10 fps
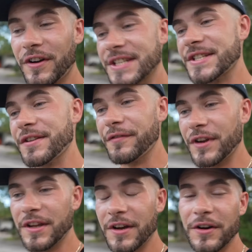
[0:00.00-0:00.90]
into the
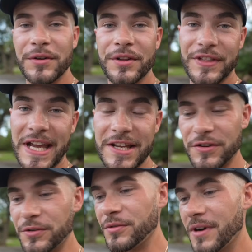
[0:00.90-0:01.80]
video, thank
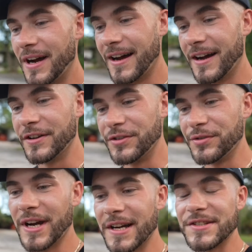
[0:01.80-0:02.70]
you. You
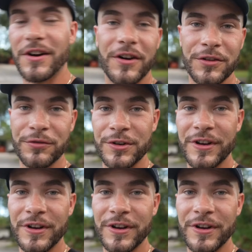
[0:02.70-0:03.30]
guys are the real